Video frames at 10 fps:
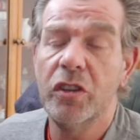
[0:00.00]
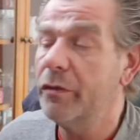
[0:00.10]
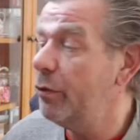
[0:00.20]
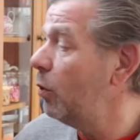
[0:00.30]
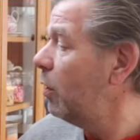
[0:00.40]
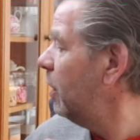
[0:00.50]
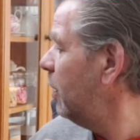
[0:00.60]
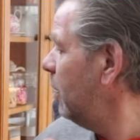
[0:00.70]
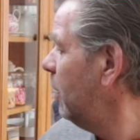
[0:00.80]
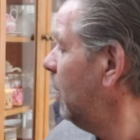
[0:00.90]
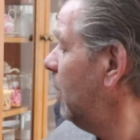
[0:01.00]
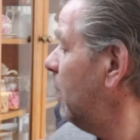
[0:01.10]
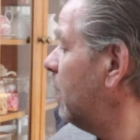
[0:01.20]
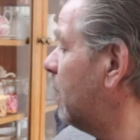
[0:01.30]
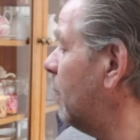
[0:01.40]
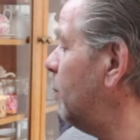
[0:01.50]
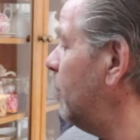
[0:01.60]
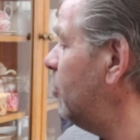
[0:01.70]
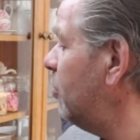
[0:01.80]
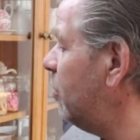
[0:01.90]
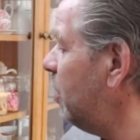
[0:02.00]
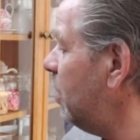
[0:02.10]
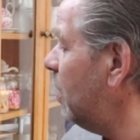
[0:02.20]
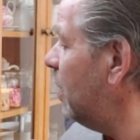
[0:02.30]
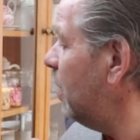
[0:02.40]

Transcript: for the capacity